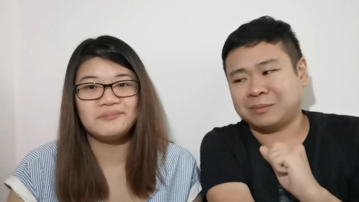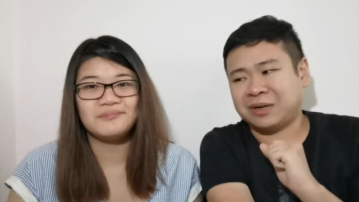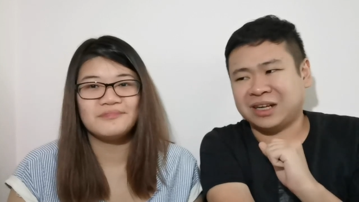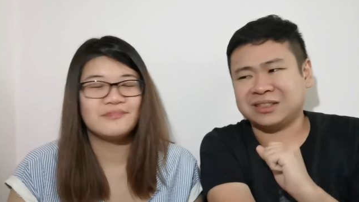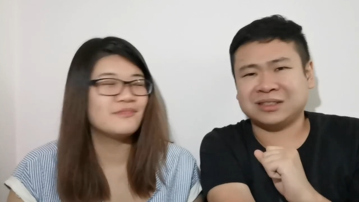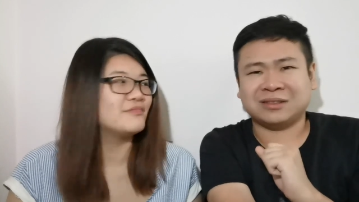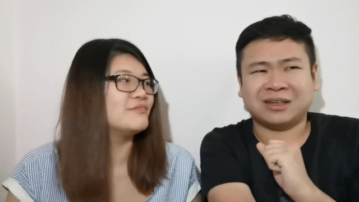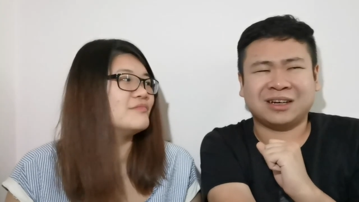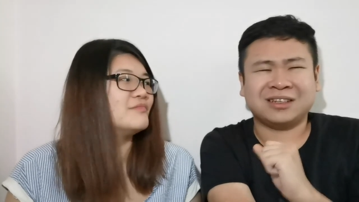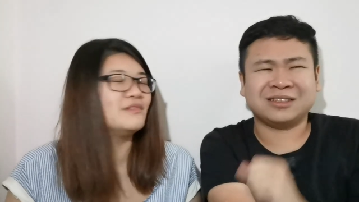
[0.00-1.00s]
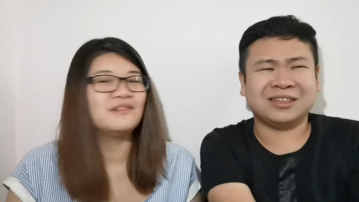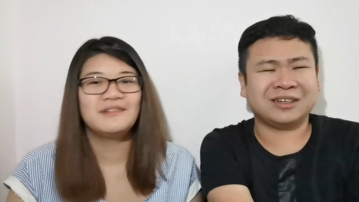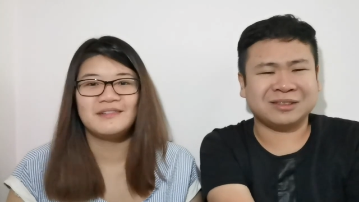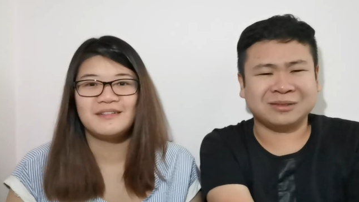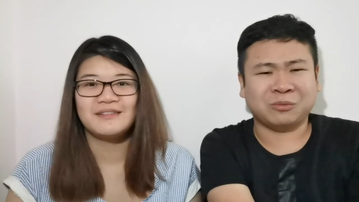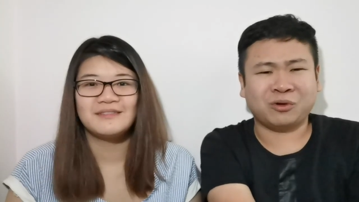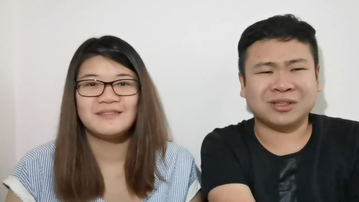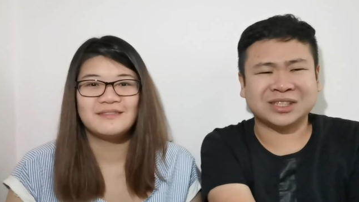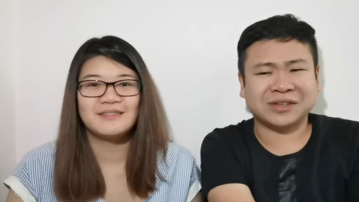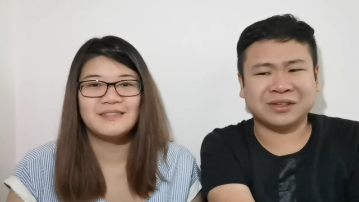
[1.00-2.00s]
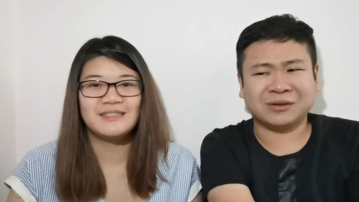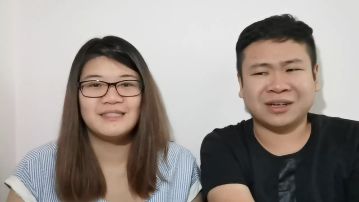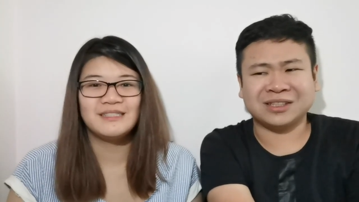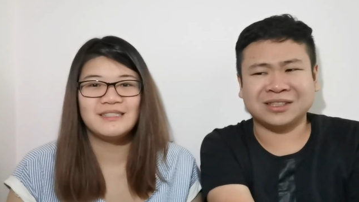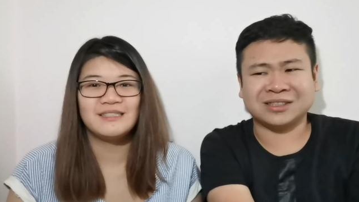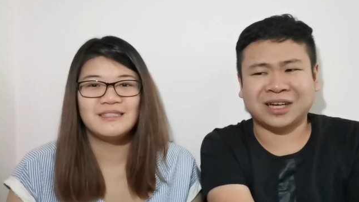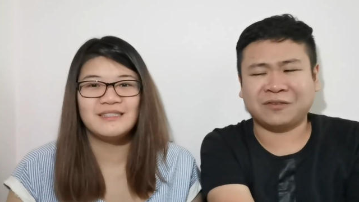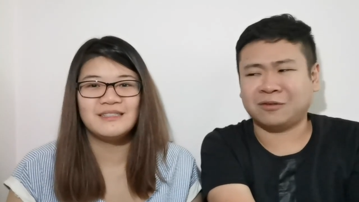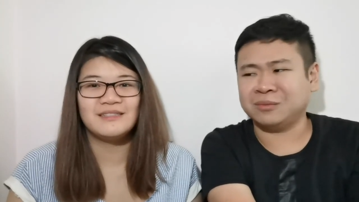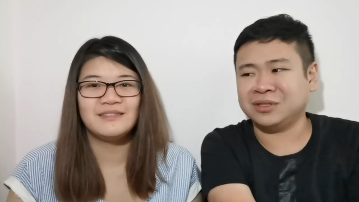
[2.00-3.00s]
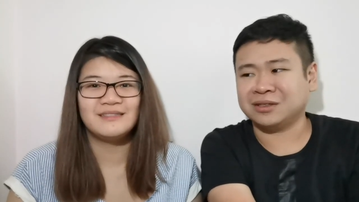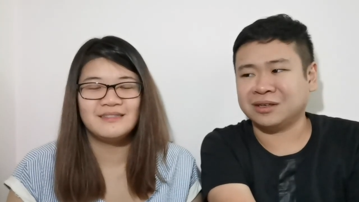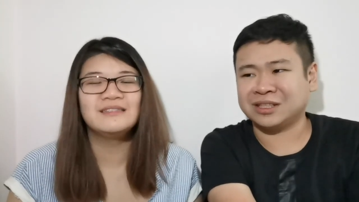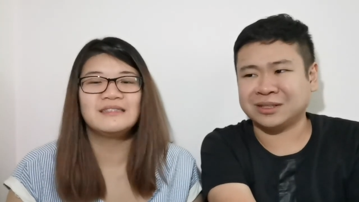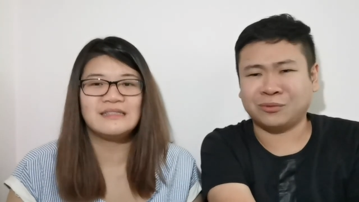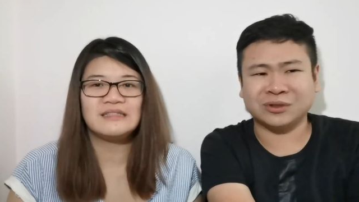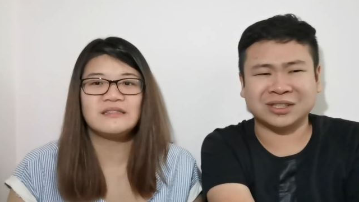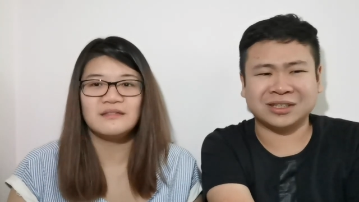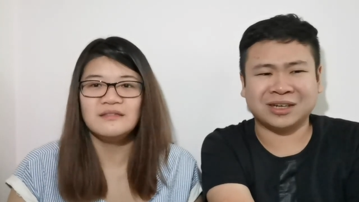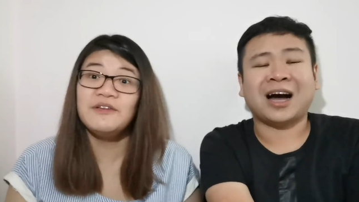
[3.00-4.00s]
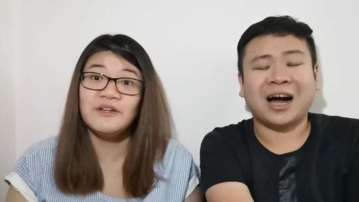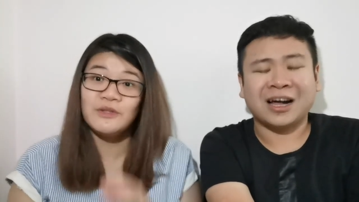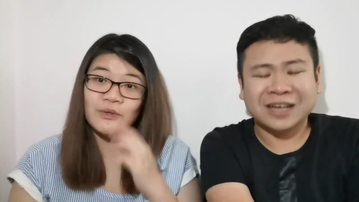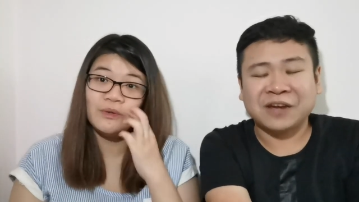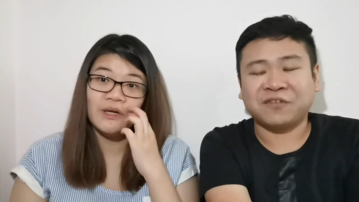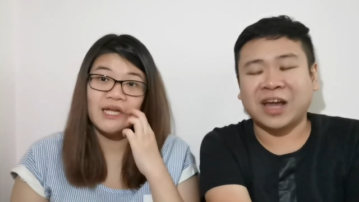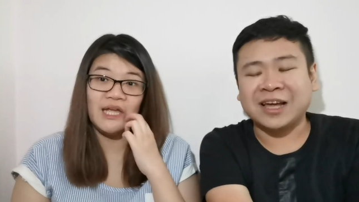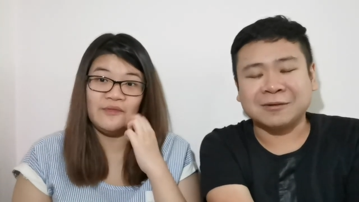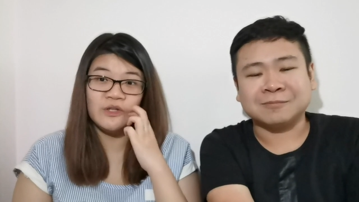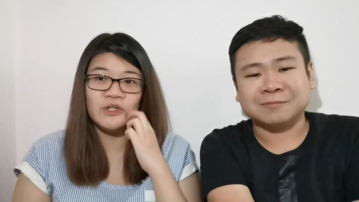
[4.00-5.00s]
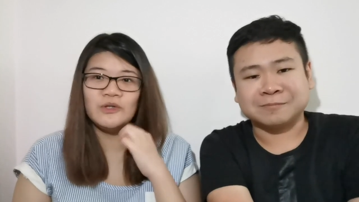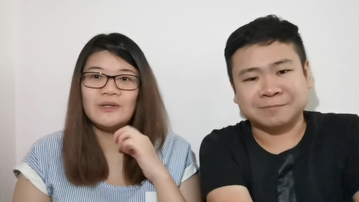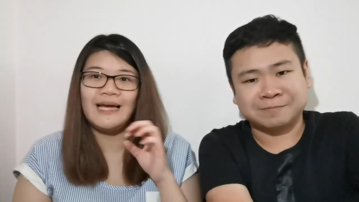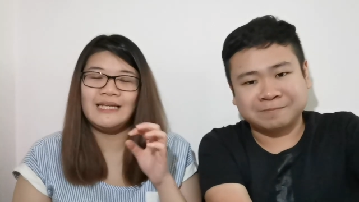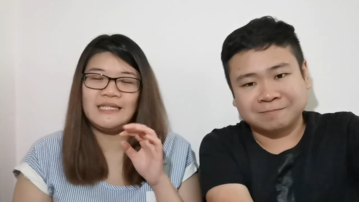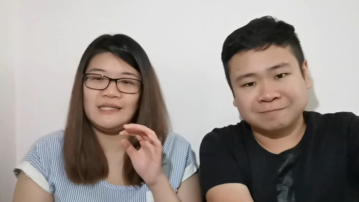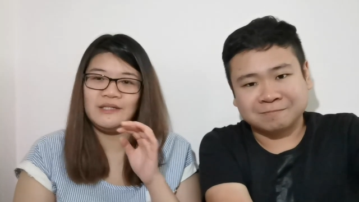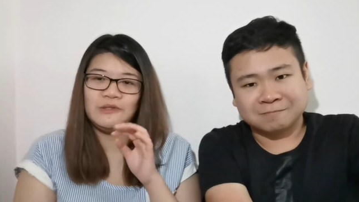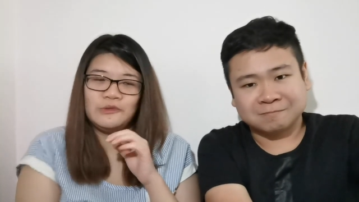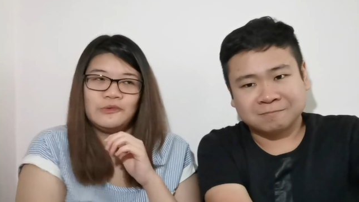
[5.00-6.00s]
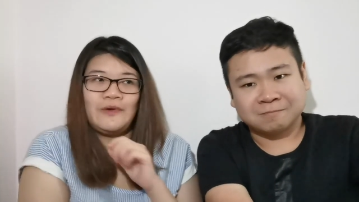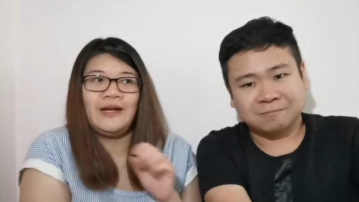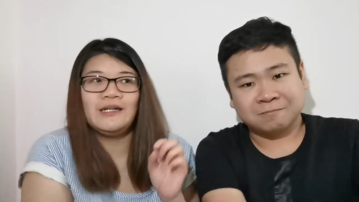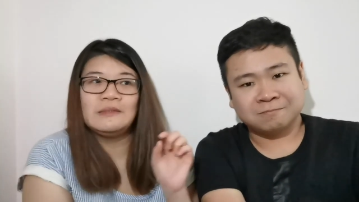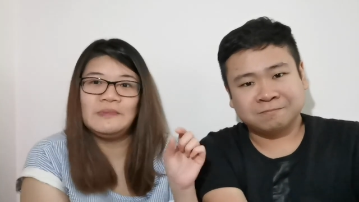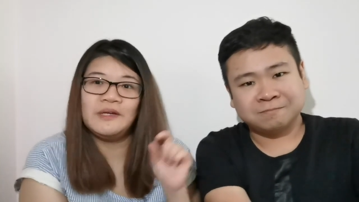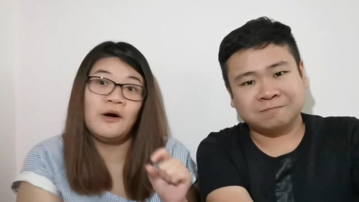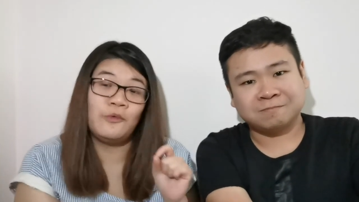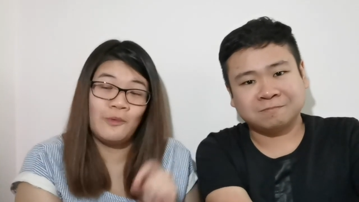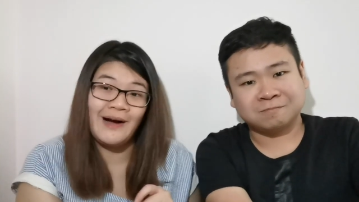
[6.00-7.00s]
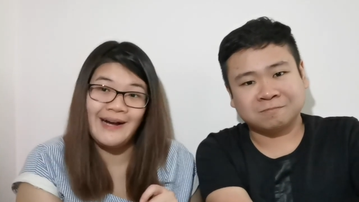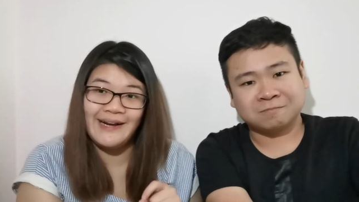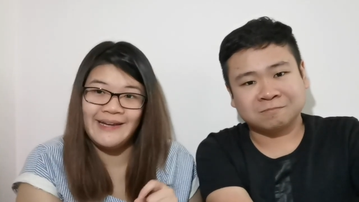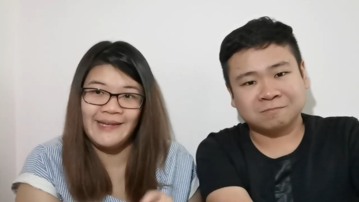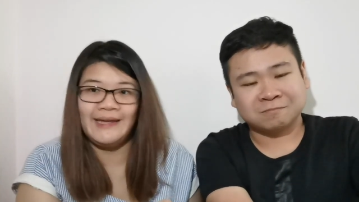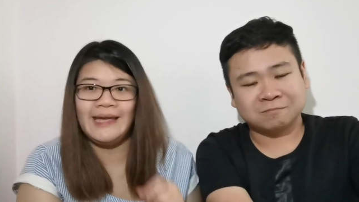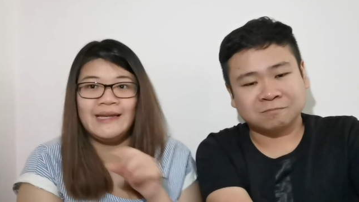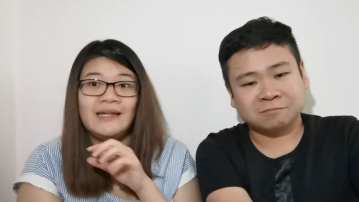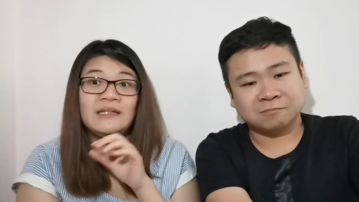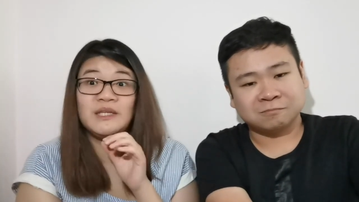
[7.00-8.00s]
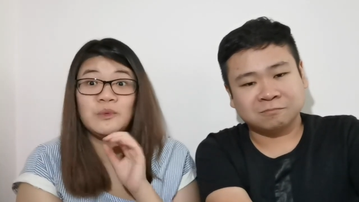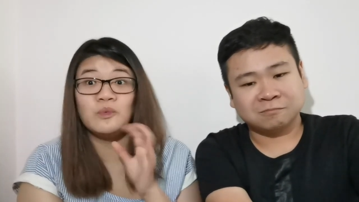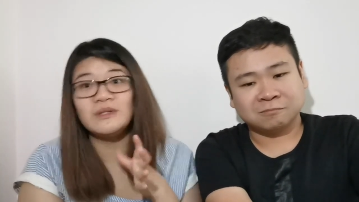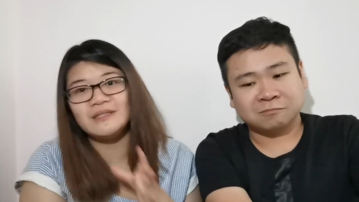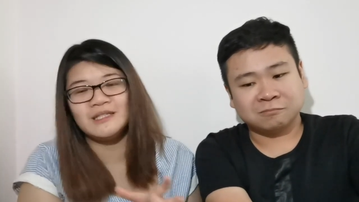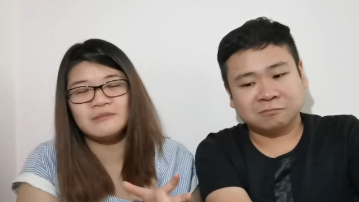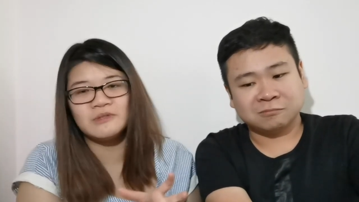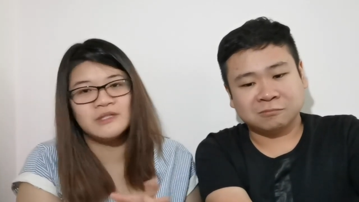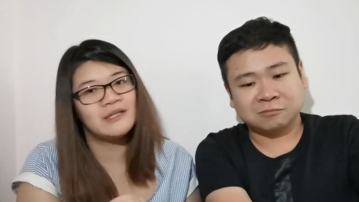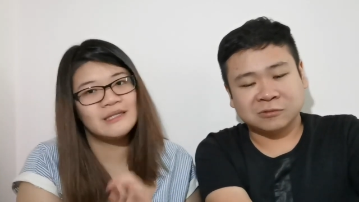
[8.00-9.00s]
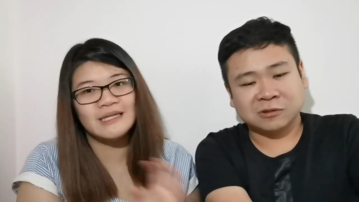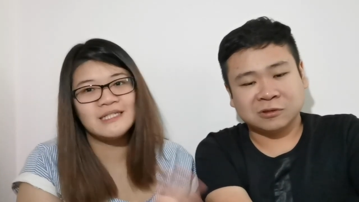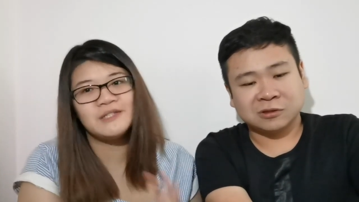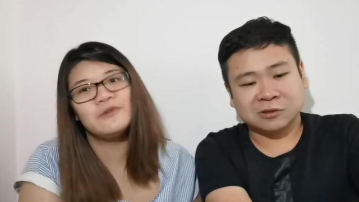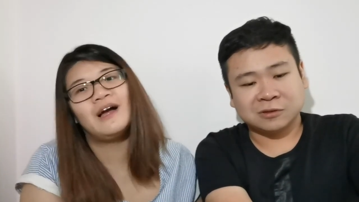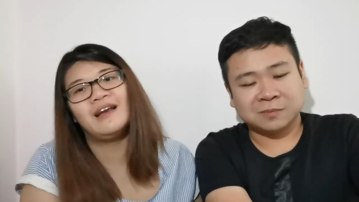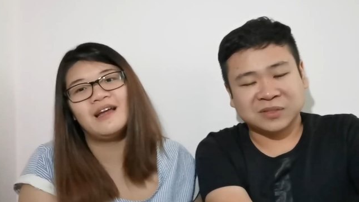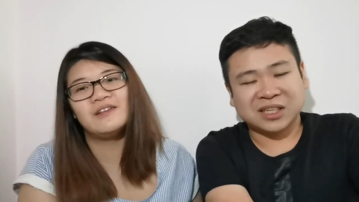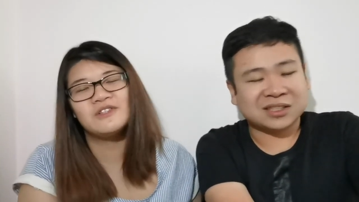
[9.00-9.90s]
Speaker 1: but other than, other than that, more than seven hours, I think it's tough for me. Uh, and some more is a
Speaker 2: even though, night flight. Even though like he drank a bit of wine and then he works in the morning, he still can't.
Speaker 1: It